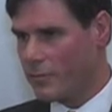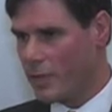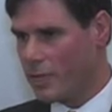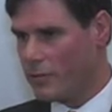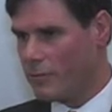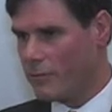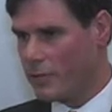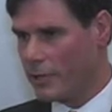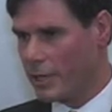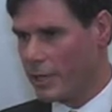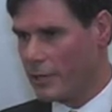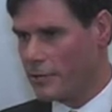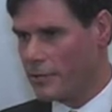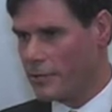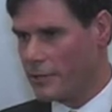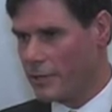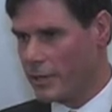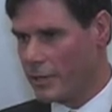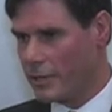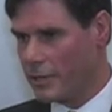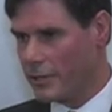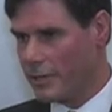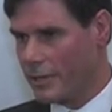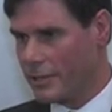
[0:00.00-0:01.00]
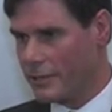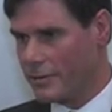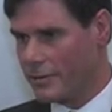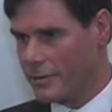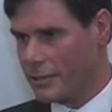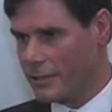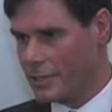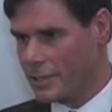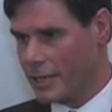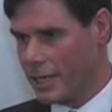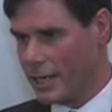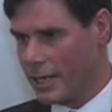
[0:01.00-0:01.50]
If we go to the other end of
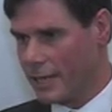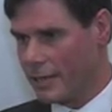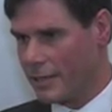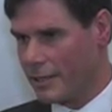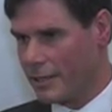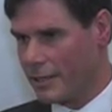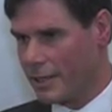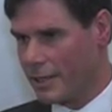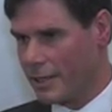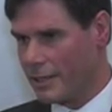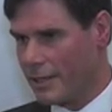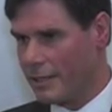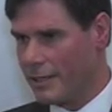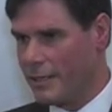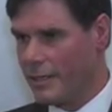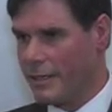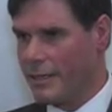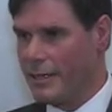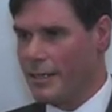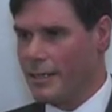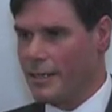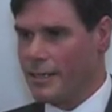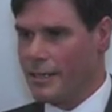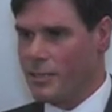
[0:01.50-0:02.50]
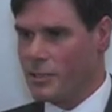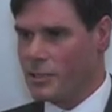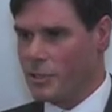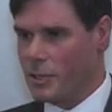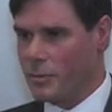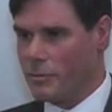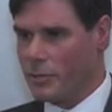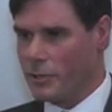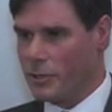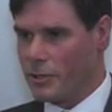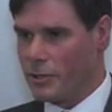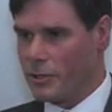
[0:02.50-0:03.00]
the scale here,
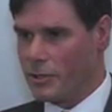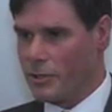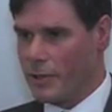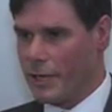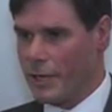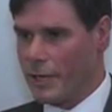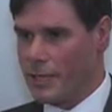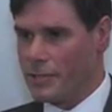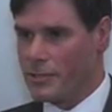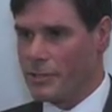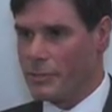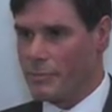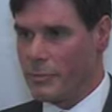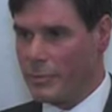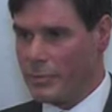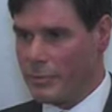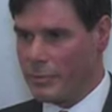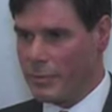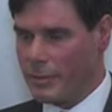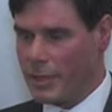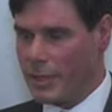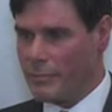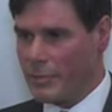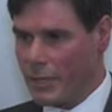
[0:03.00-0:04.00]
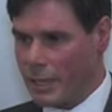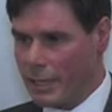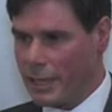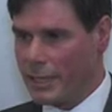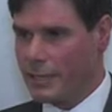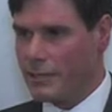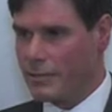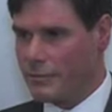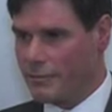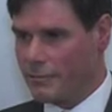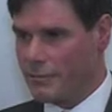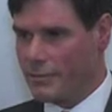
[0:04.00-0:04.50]
someone who has a
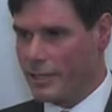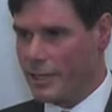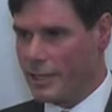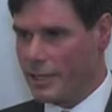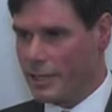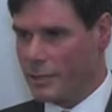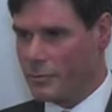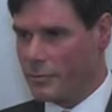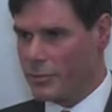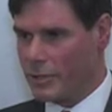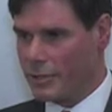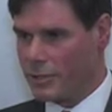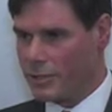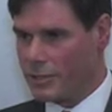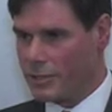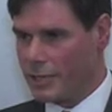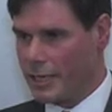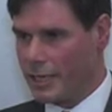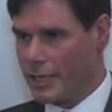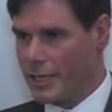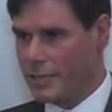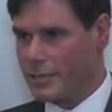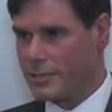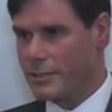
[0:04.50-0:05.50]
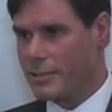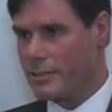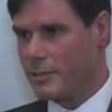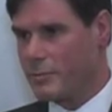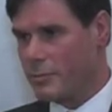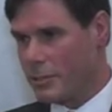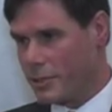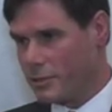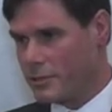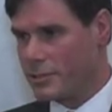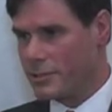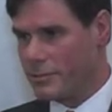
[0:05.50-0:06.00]
malignant feeling prostate and a
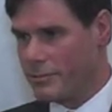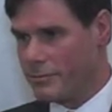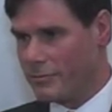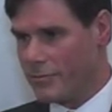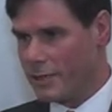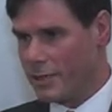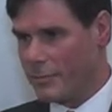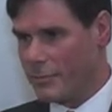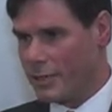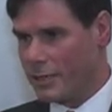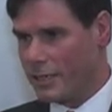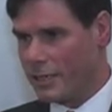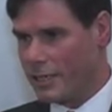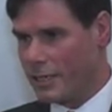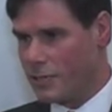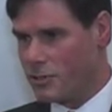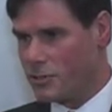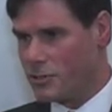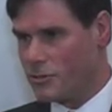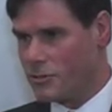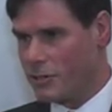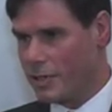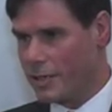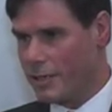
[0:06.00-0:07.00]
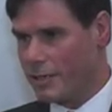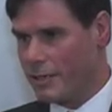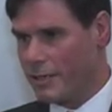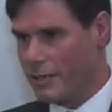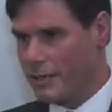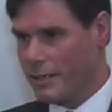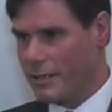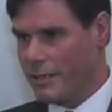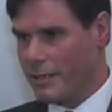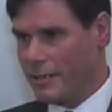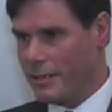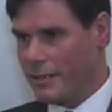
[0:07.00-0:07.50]
positive family history,
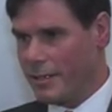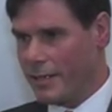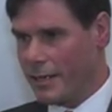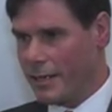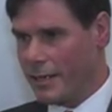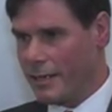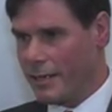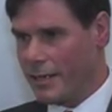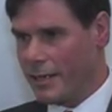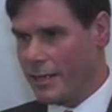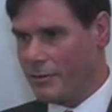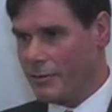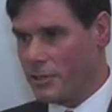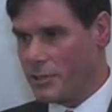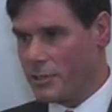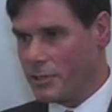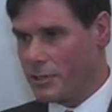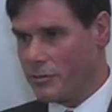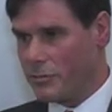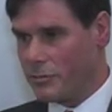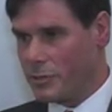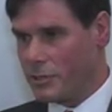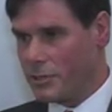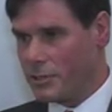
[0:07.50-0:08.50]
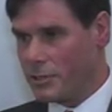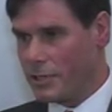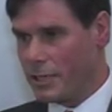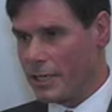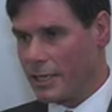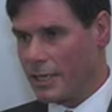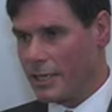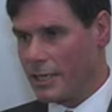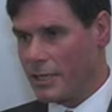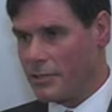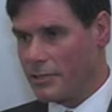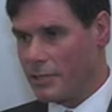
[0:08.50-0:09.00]
then their risk of prostate
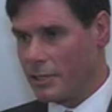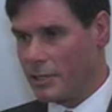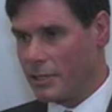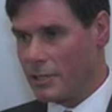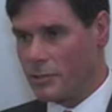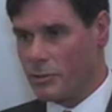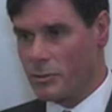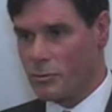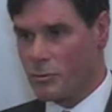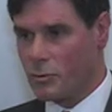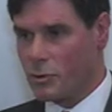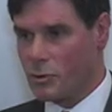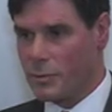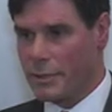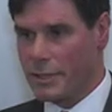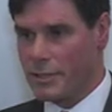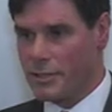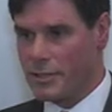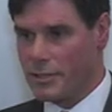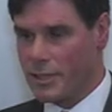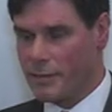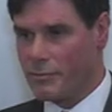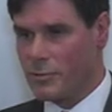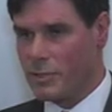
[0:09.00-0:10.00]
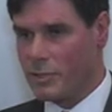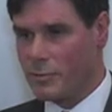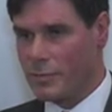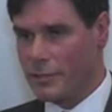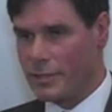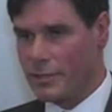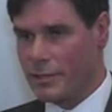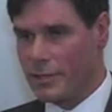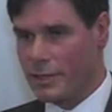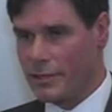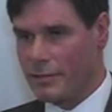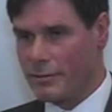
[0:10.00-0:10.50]
cancer goes up to about
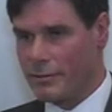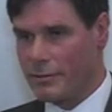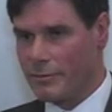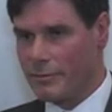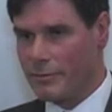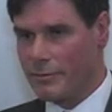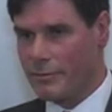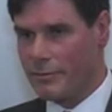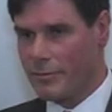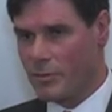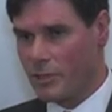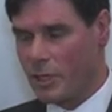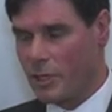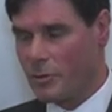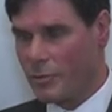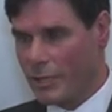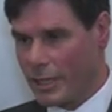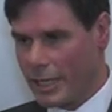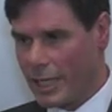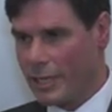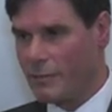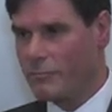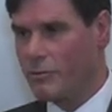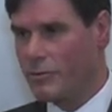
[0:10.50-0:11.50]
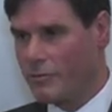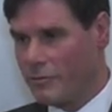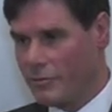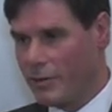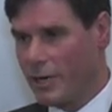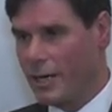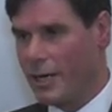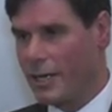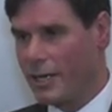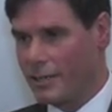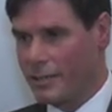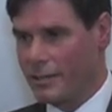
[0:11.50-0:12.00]
70%. So we can
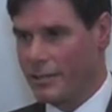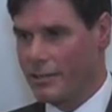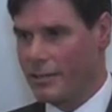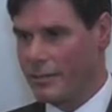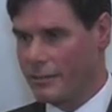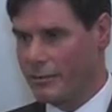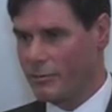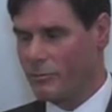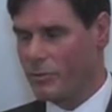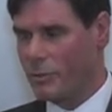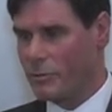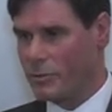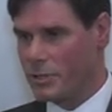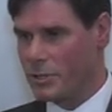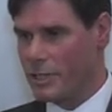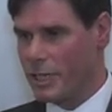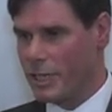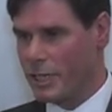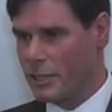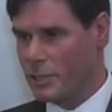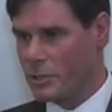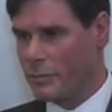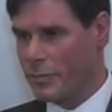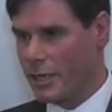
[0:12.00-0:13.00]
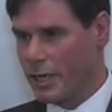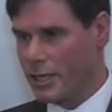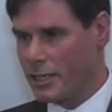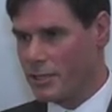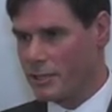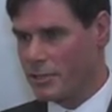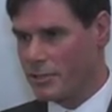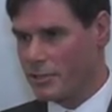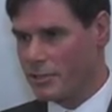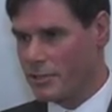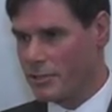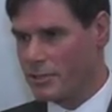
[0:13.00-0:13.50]
refine what we're saying to
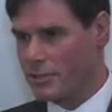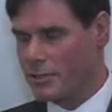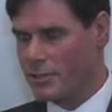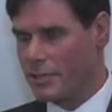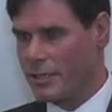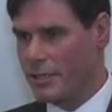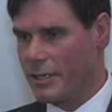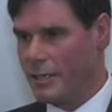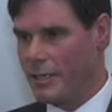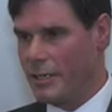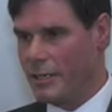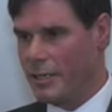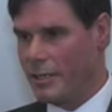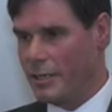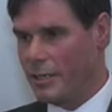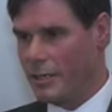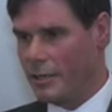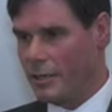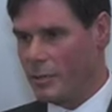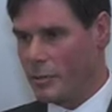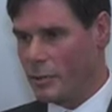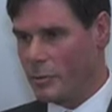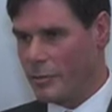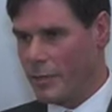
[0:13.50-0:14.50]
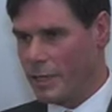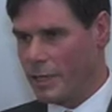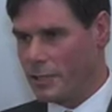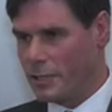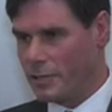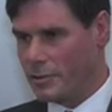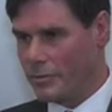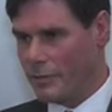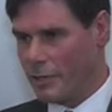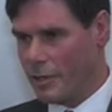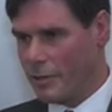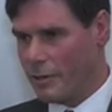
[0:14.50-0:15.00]
patients on the
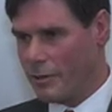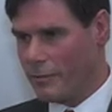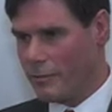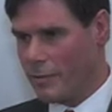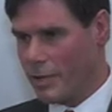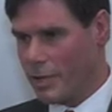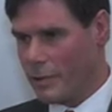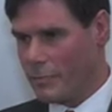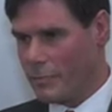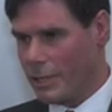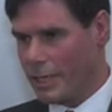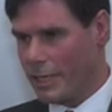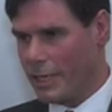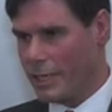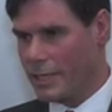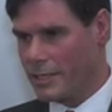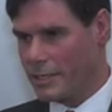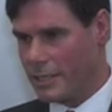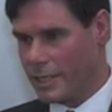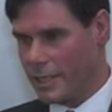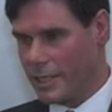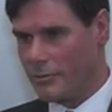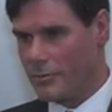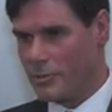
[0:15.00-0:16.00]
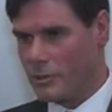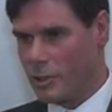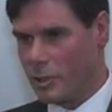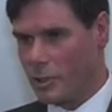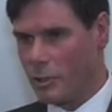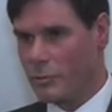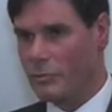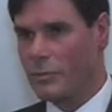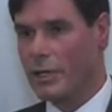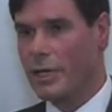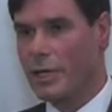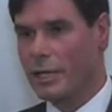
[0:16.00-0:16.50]
basis of their PSA
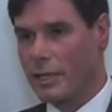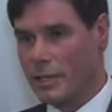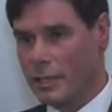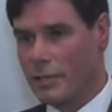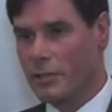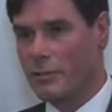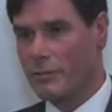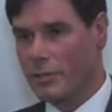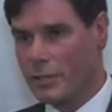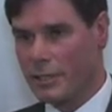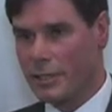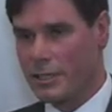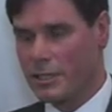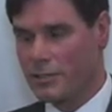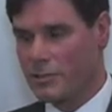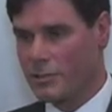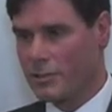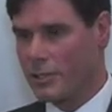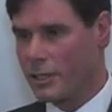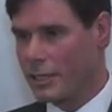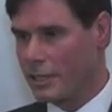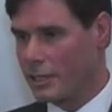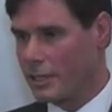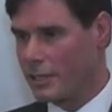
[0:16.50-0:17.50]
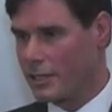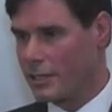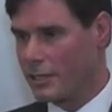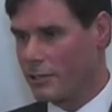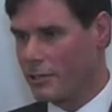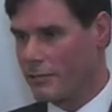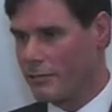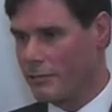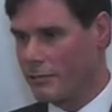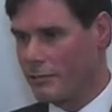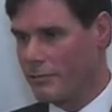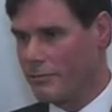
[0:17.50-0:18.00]
result by including these other
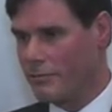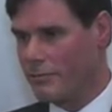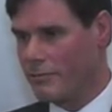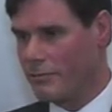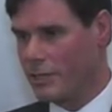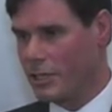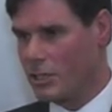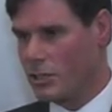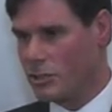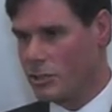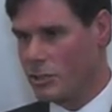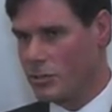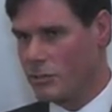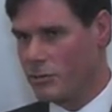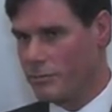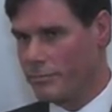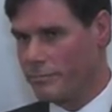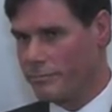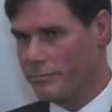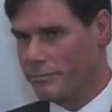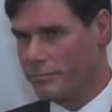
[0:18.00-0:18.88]
clinical features.